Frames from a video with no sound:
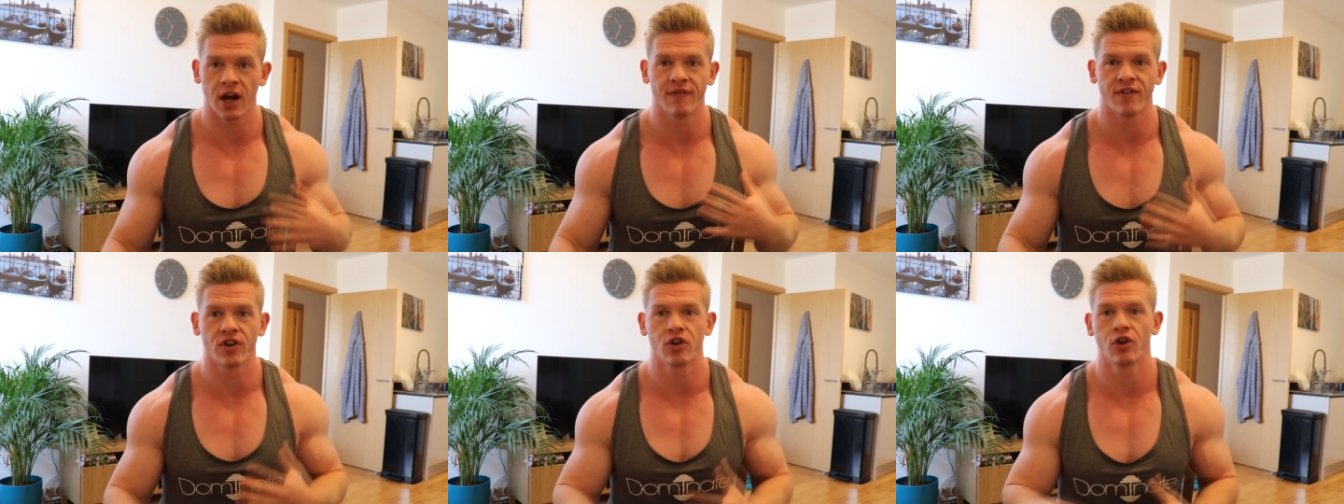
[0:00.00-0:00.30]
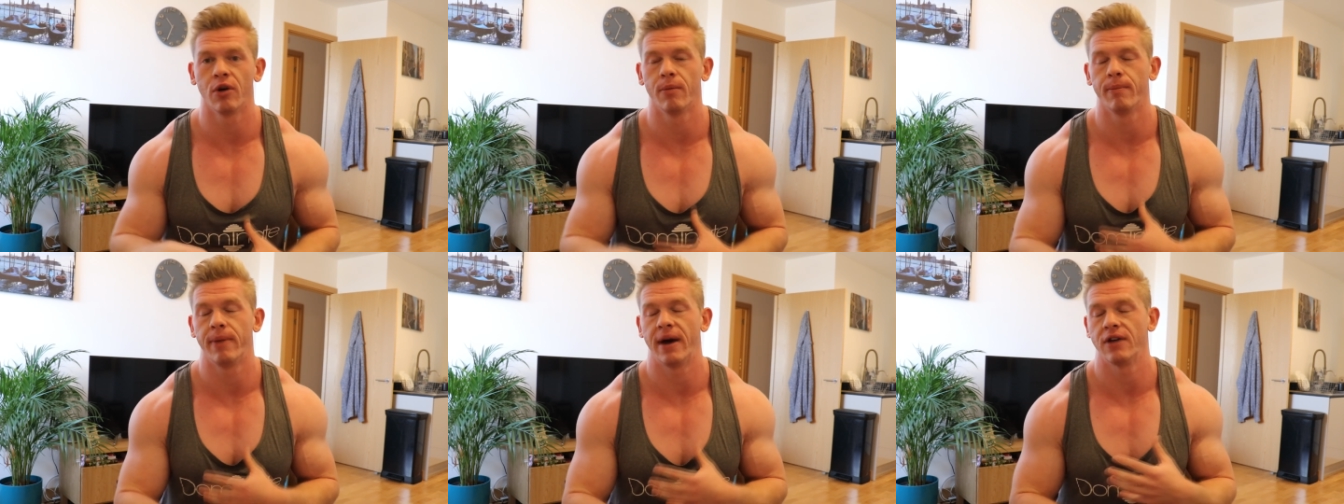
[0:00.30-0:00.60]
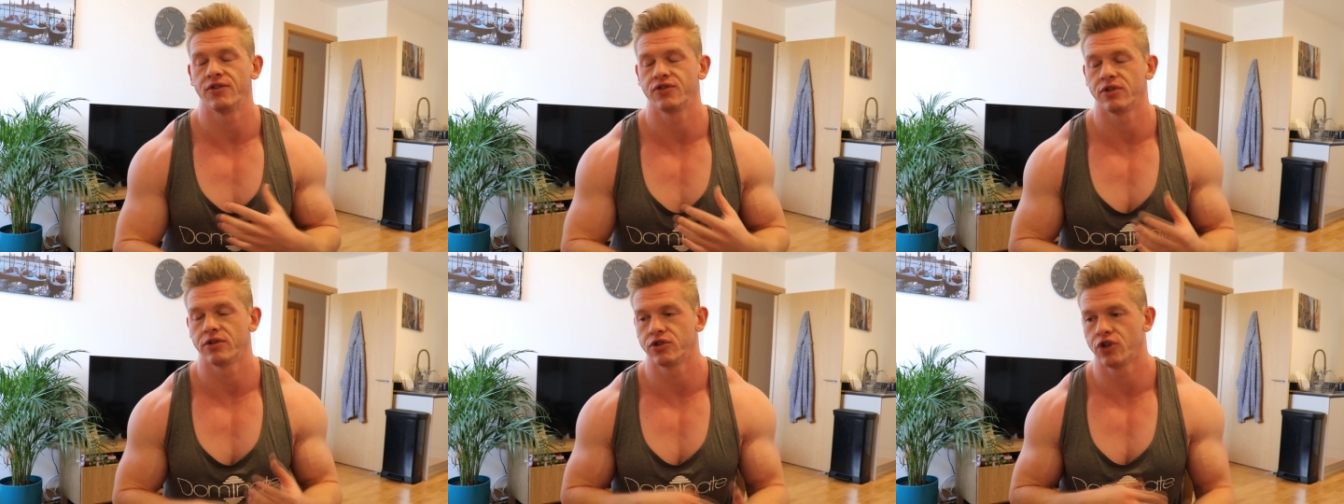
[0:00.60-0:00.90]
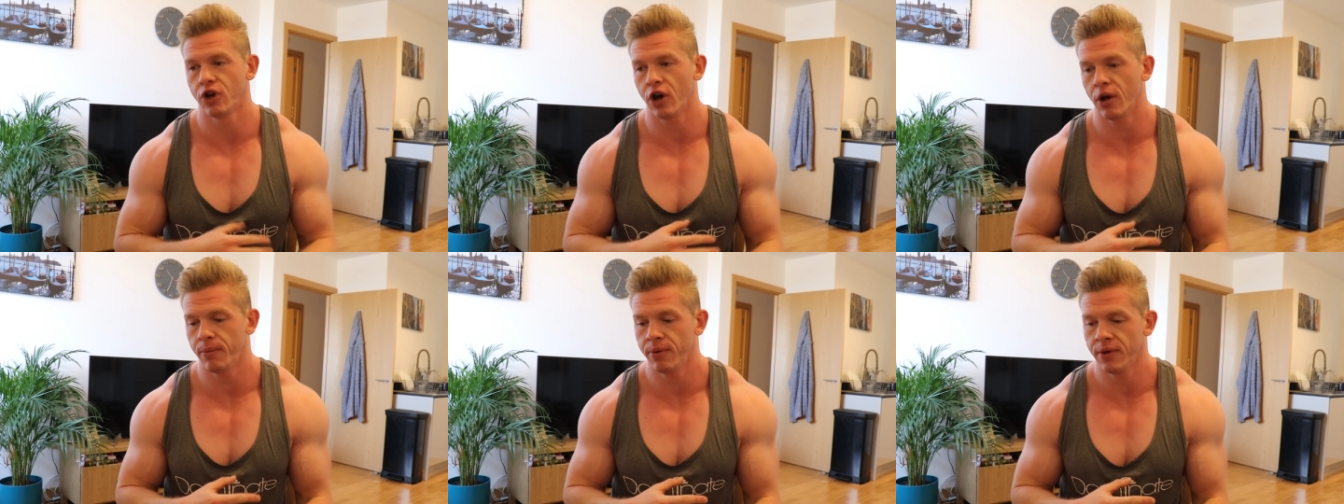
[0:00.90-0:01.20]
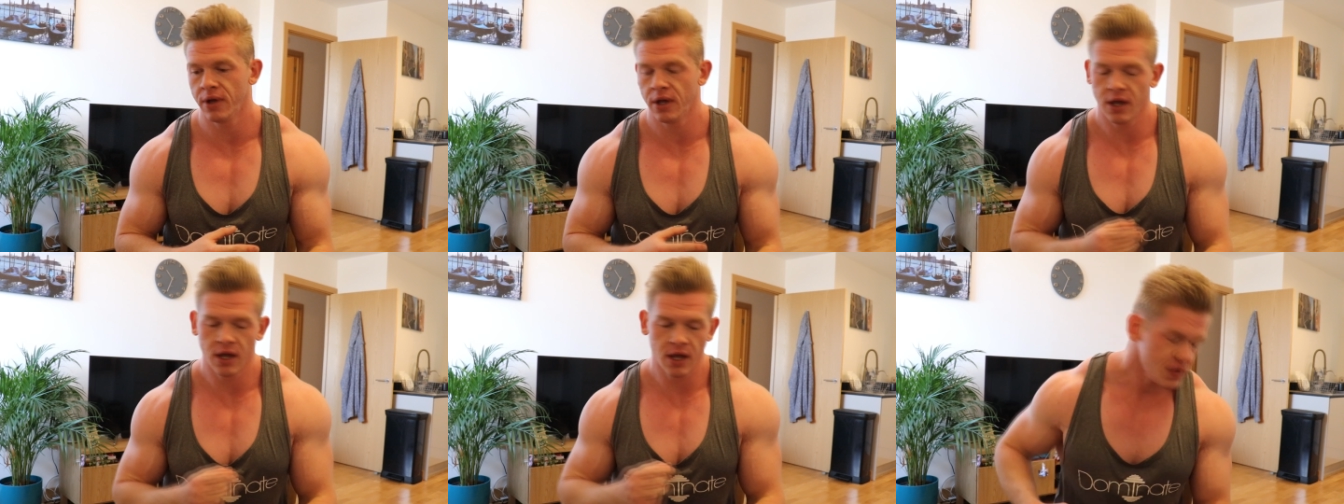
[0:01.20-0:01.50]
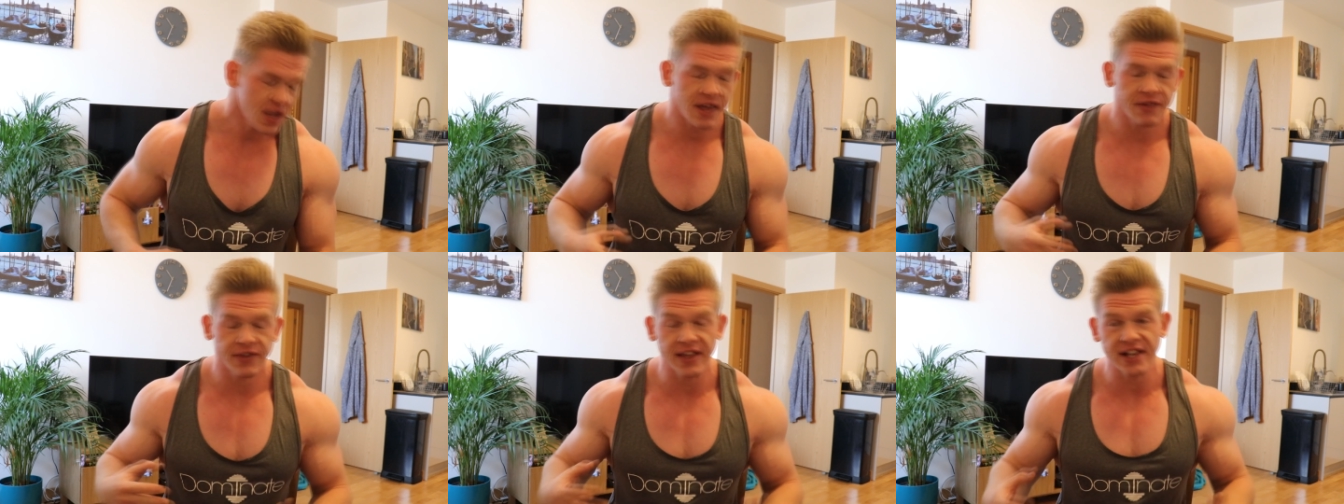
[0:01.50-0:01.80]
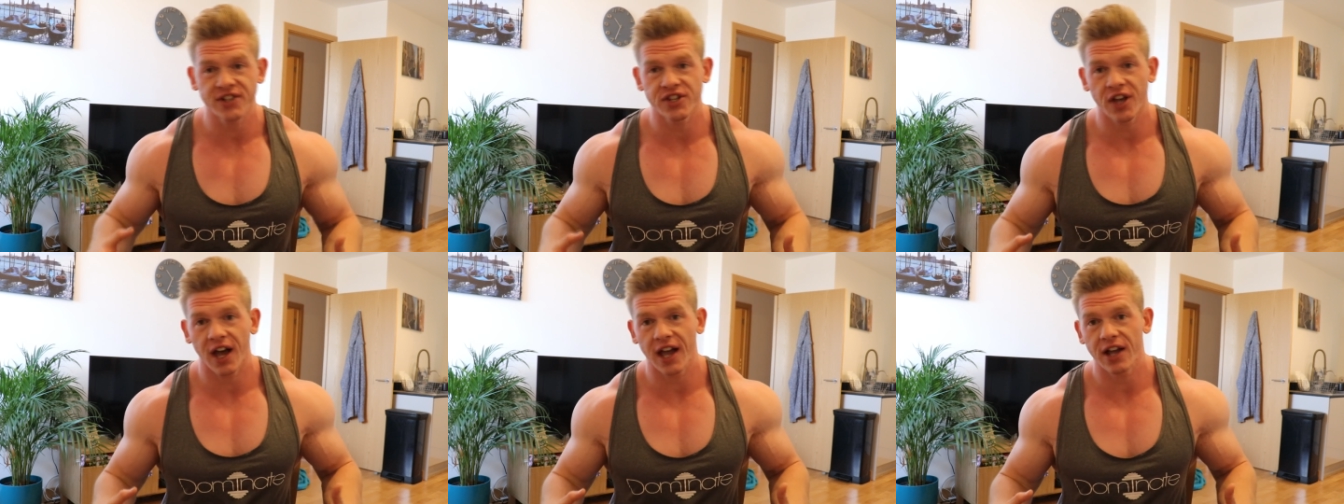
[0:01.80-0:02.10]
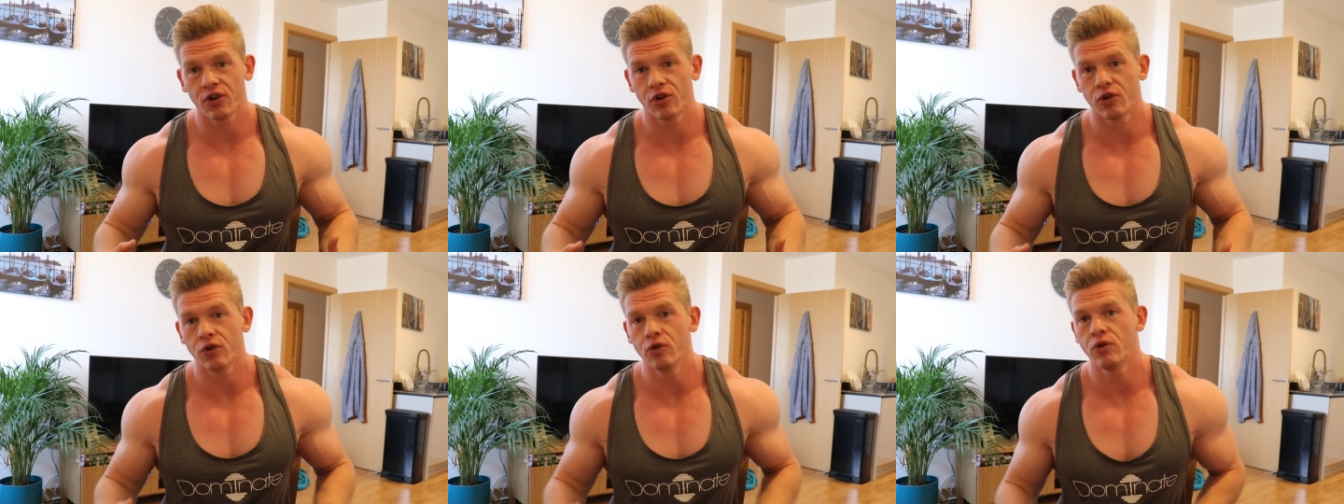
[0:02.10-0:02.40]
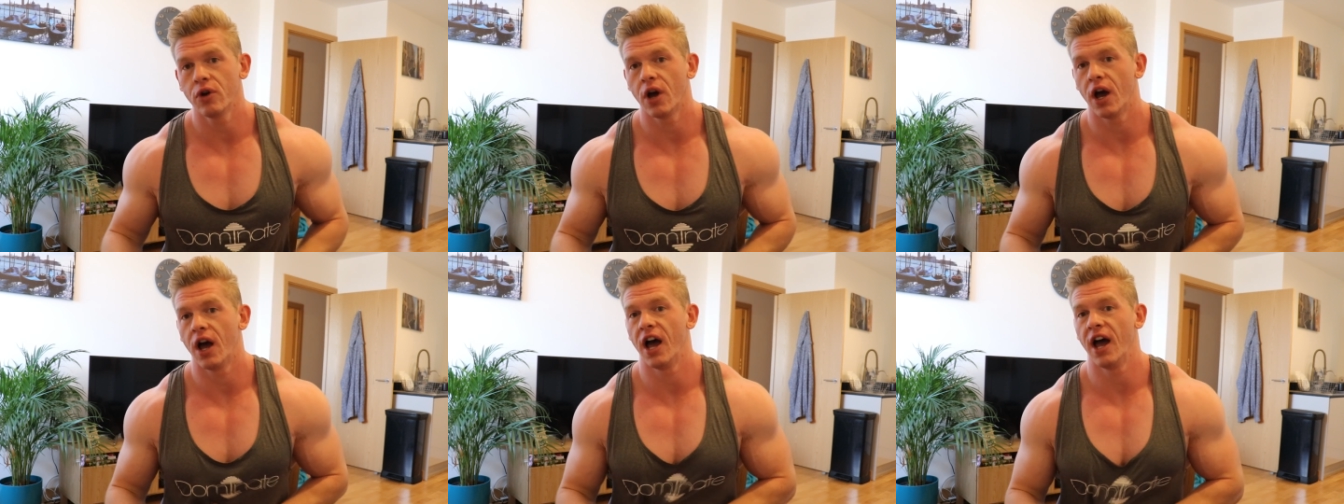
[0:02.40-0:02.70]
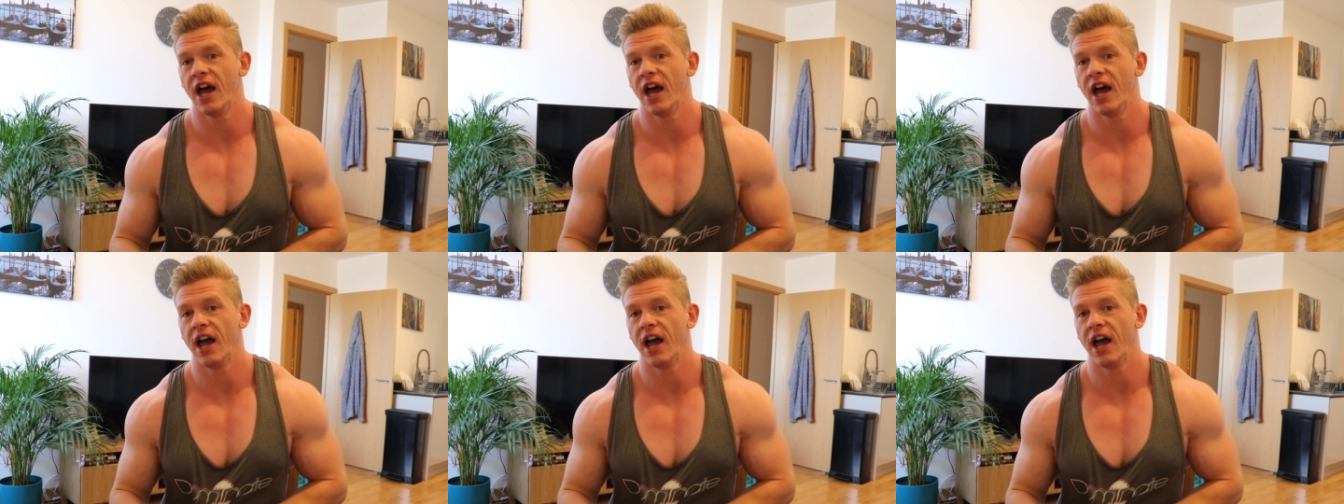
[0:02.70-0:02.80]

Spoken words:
other compounds on top. This cycle